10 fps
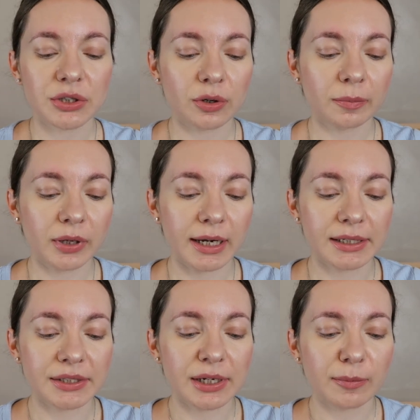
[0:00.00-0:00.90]
to
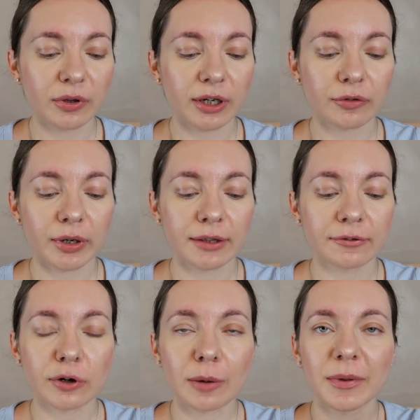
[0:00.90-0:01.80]
apply some liquid
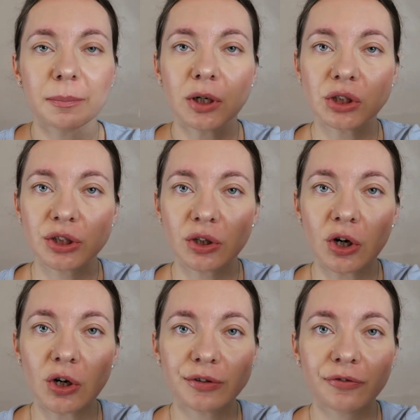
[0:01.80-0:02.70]
from the bottle
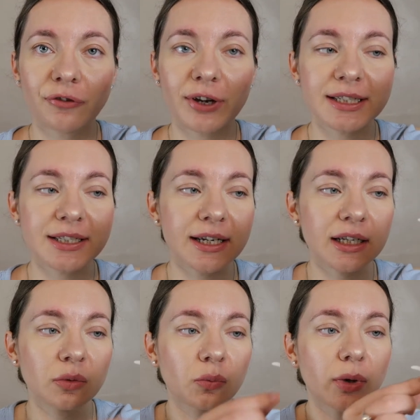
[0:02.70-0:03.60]
called Fix
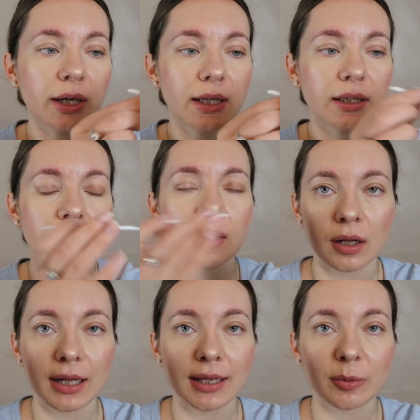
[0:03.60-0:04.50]
It with
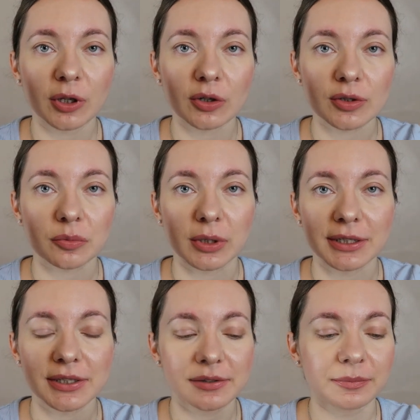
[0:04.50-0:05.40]
a lip gloss
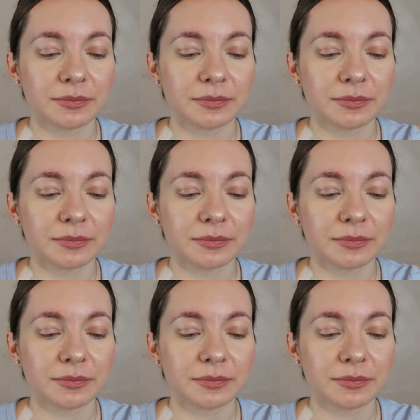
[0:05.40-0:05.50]
wand.